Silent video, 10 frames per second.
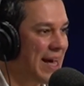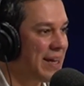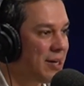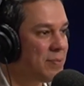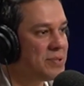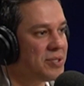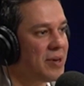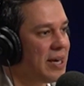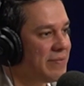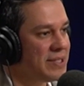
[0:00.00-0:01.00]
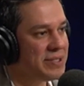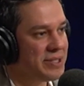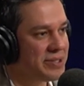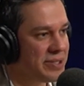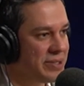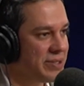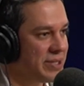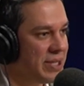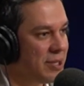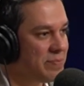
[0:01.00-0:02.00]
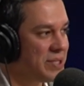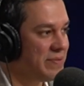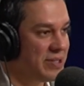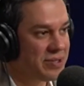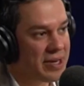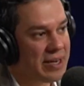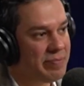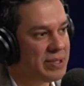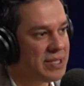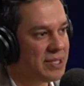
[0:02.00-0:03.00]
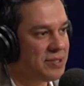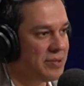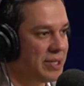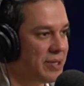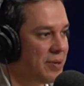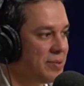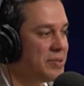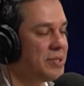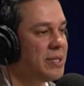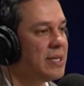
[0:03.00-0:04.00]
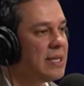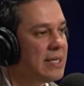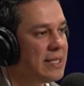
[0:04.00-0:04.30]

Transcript: that helps drive decisions. It helps even drive potentially culture,